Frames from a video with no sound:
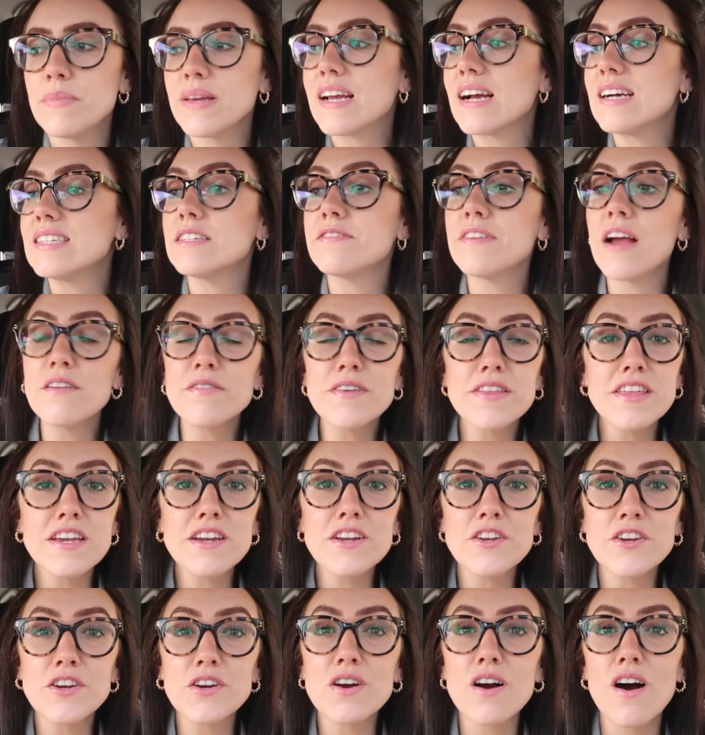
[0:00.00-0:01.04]
because if everything
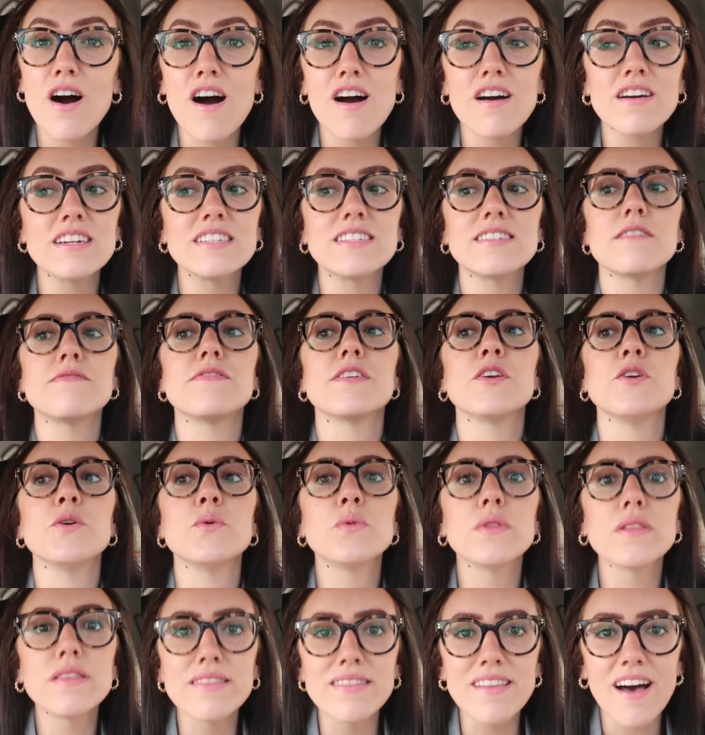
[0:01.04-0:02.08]
in your car is stuff that you
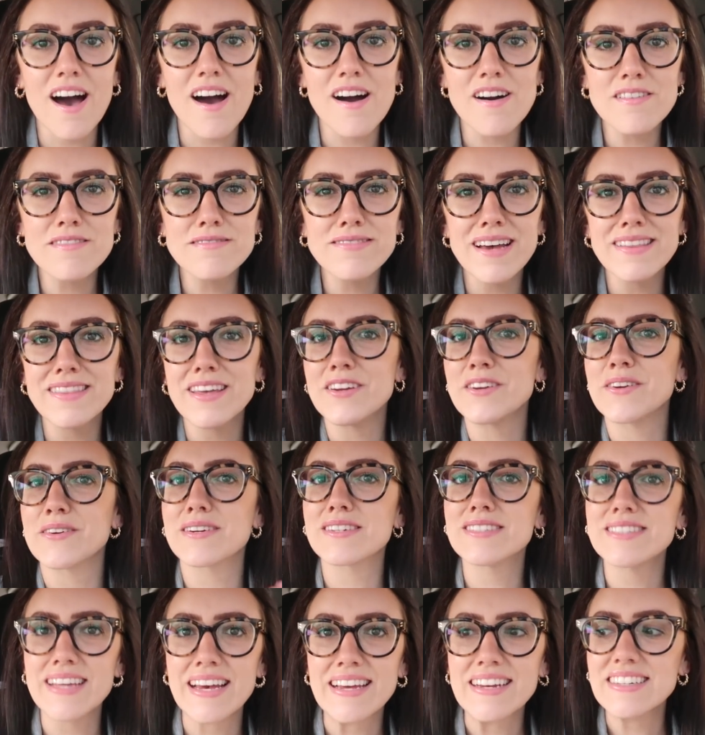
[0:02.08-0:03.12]
love and that you're
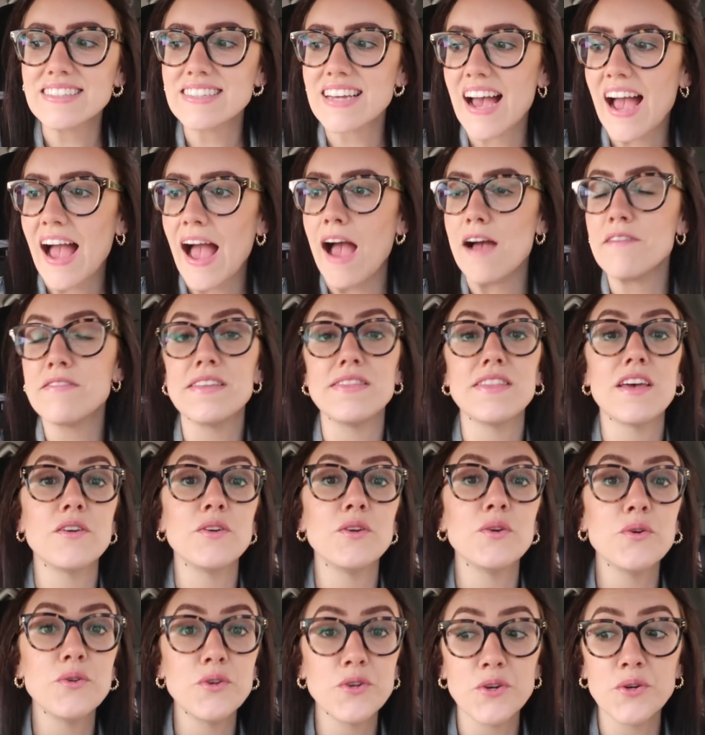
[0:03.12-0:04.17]
excited to have and that
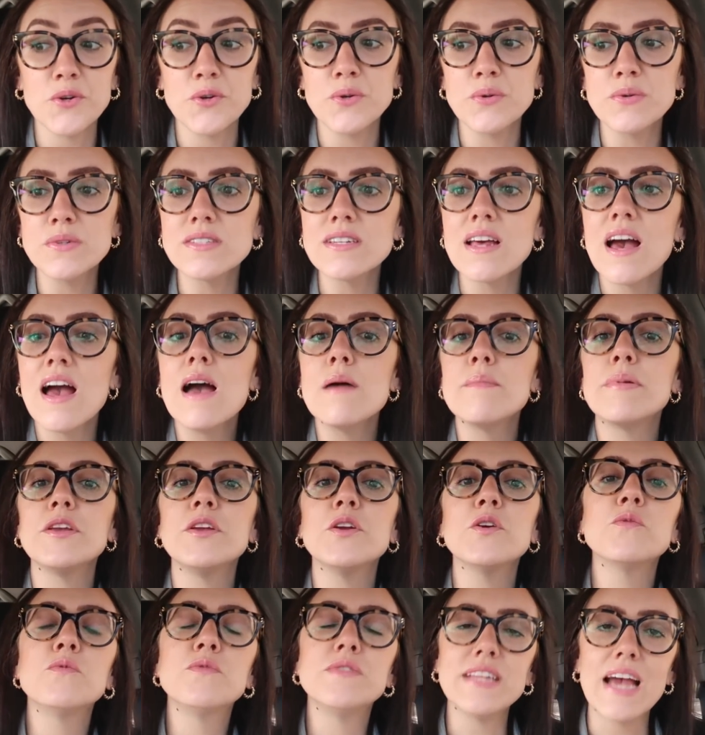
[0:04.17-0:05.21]
you use, but
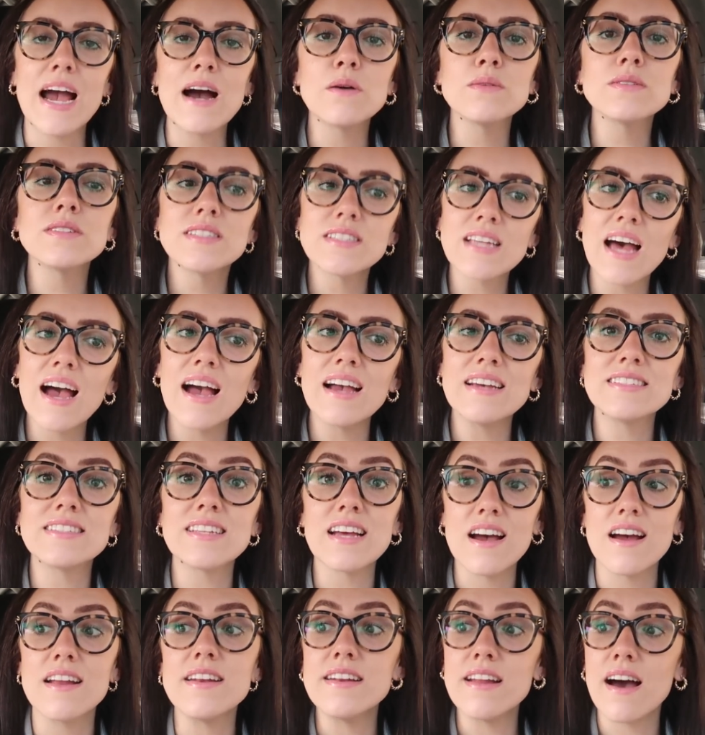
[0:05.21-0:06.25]
you've downsized
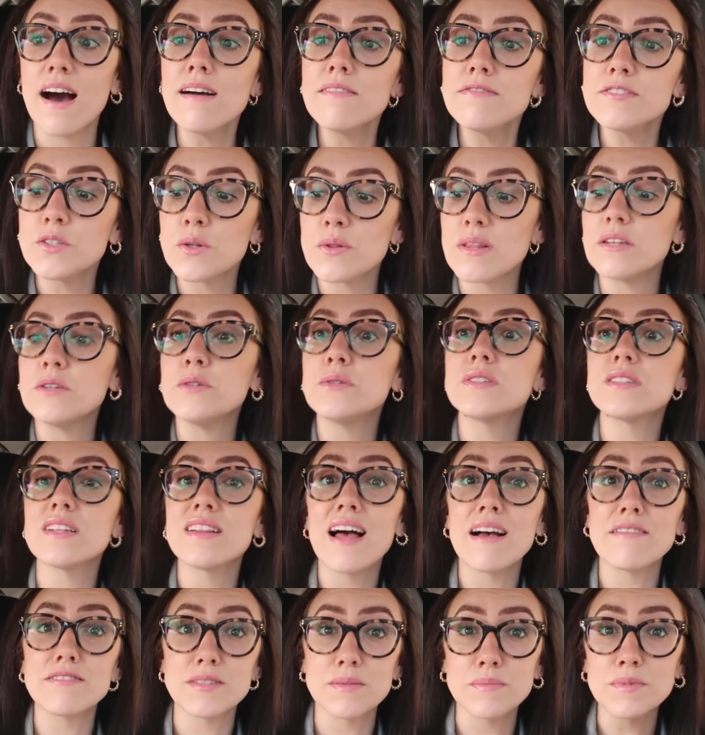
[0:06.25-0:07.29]
enough so that you still
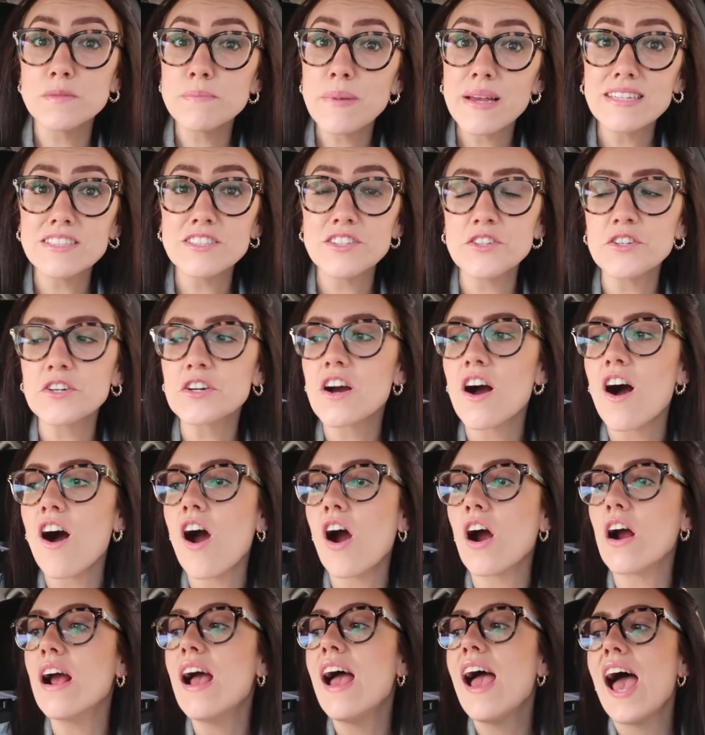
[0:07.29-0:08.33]
have some space in your
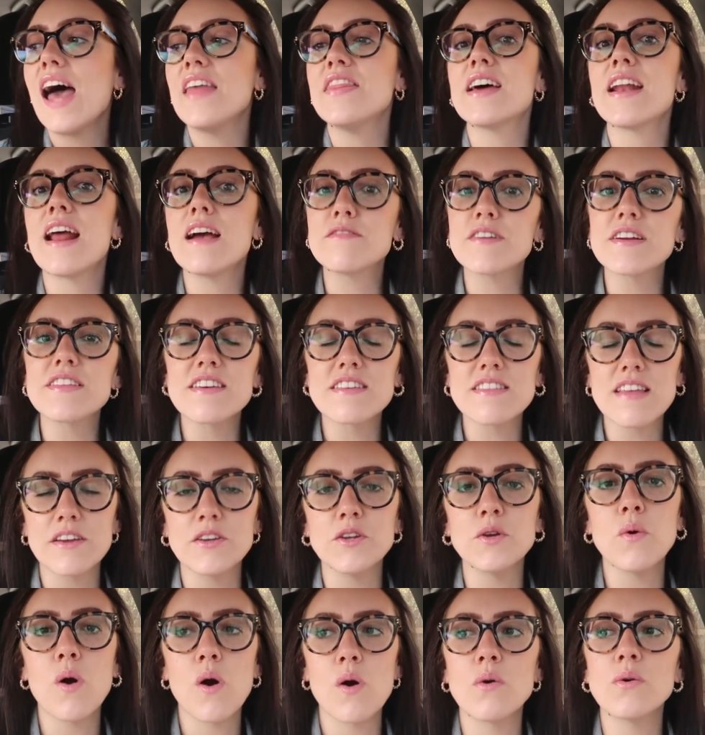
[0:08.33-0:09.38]
car and that everything that
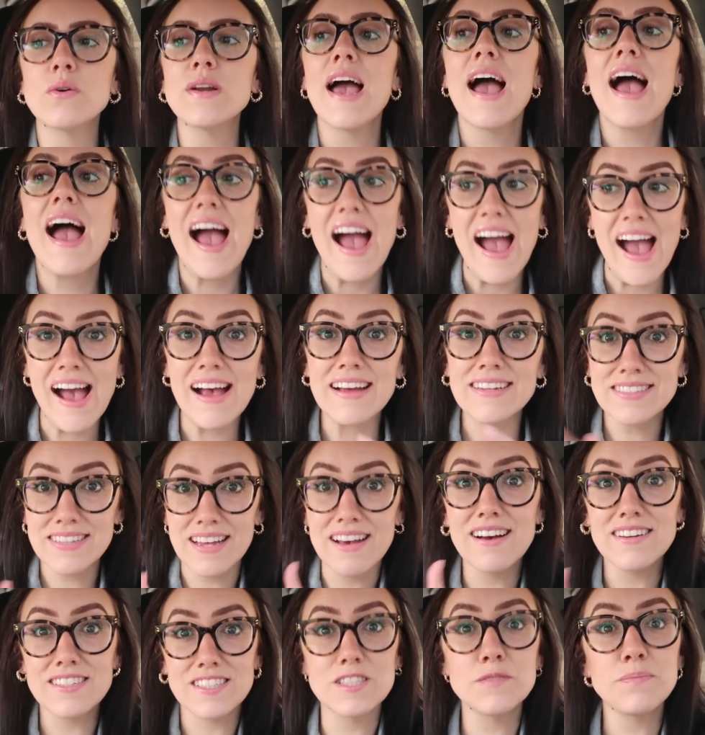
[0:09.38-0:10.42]
you own has
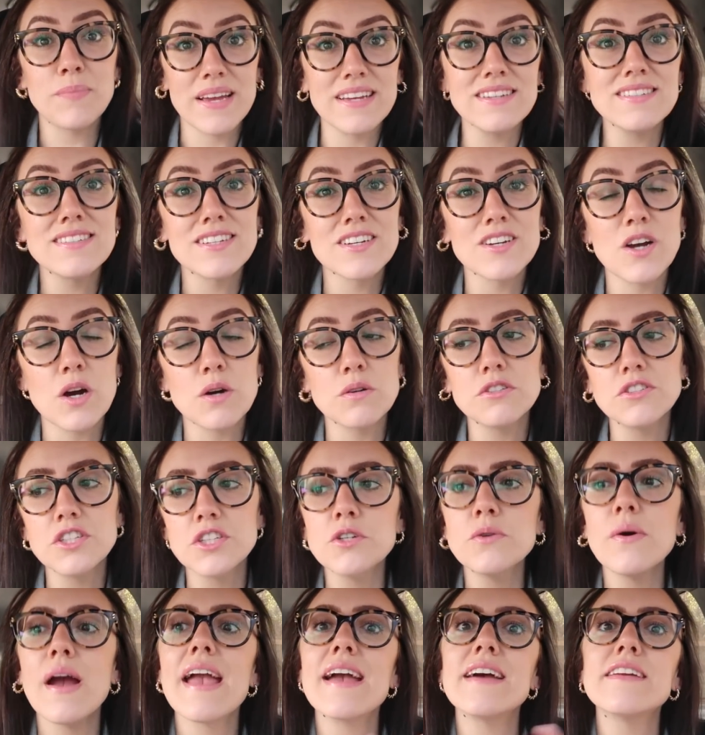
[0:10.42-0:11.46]
a space to go
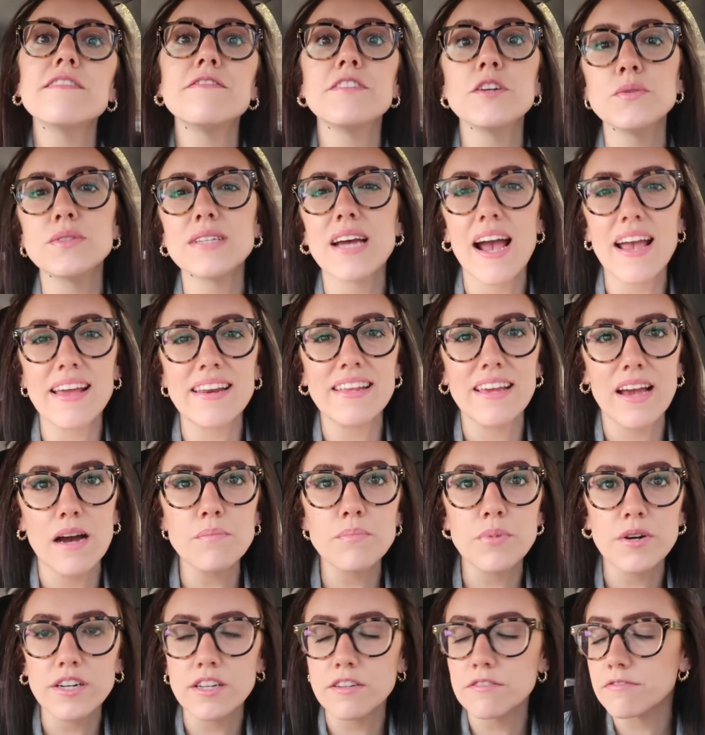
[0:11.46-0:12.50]
to, and if you tidy
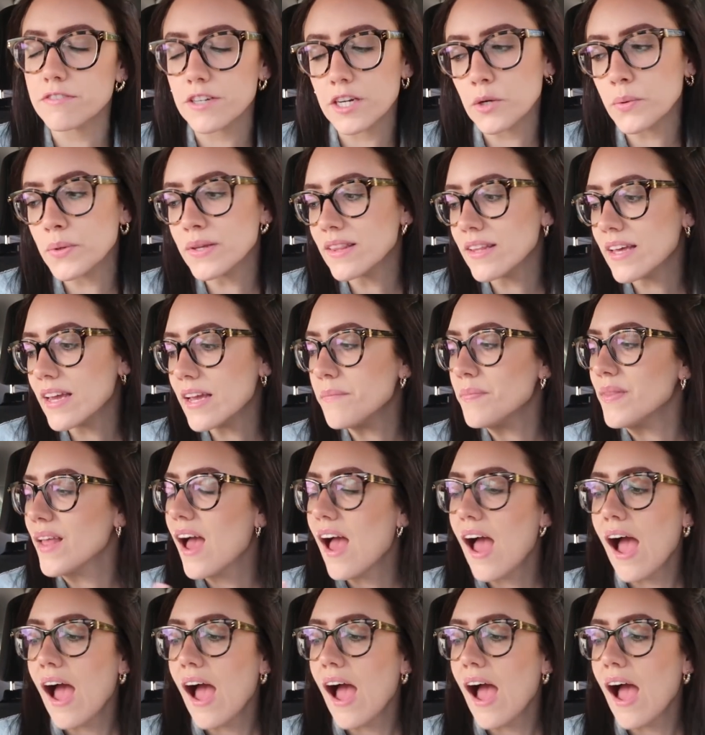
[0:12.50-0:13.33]
up pretty frequently,